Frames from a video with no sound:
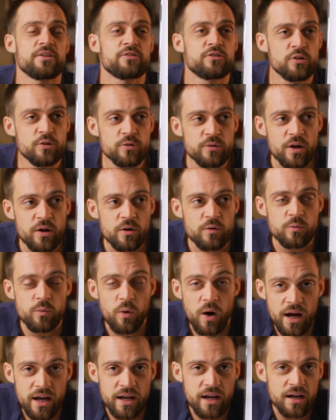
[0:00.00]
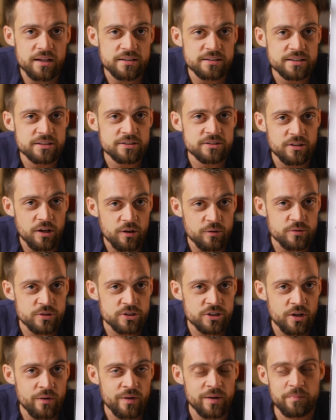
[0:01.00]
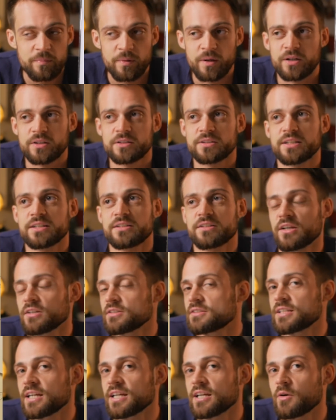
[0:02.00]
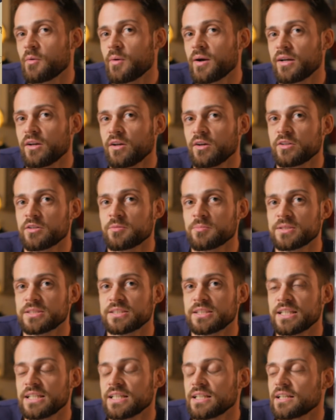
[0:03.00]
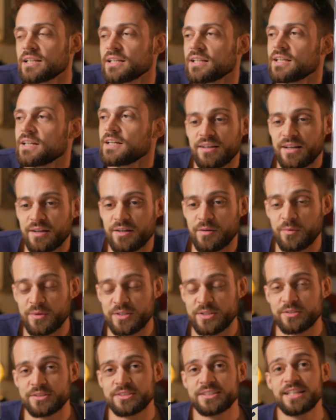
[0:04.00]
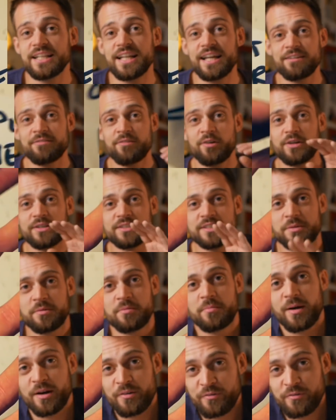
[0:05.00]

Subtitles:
do know why artists don't show it, because it does take away a lot of the mystique, which you'll see later on in some of my